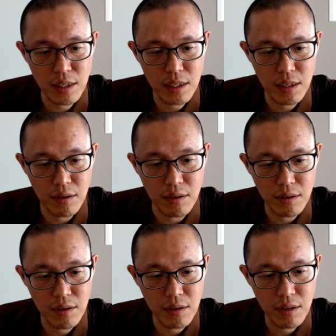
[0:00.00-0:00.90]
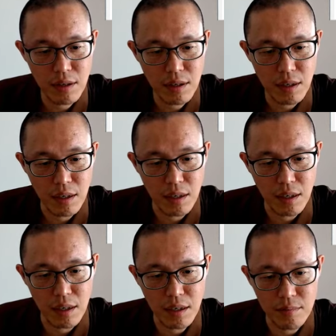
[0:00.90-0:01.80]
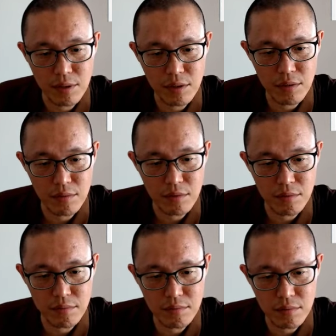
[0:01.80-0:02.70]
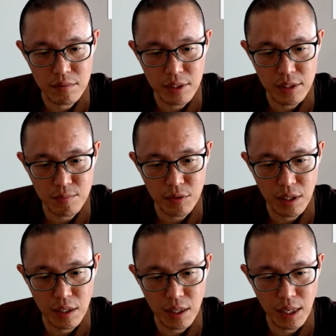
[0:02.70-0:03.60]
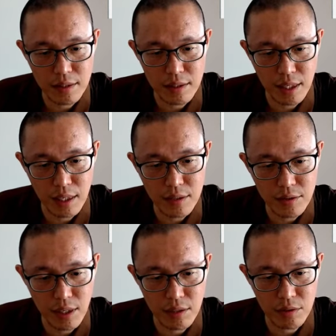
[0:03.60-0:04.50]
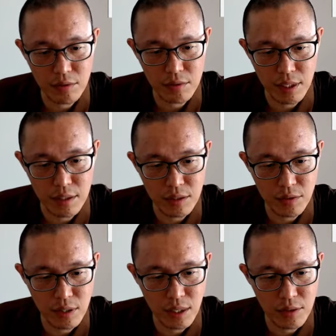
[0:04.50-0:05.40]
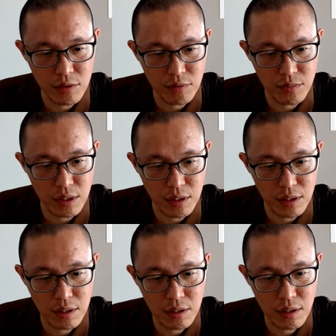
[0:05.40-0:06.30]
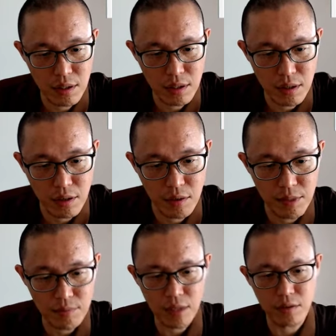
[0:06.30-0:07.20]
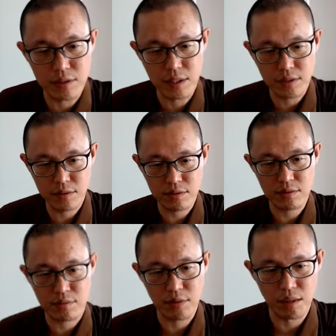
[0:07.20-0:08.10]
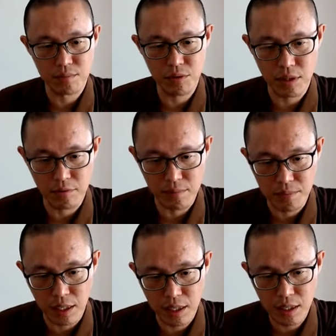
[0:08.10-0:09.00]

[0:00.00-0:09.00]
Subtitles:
I'm going to just put a heart there so I know that this one has to be, or maybe I'll just put a reply.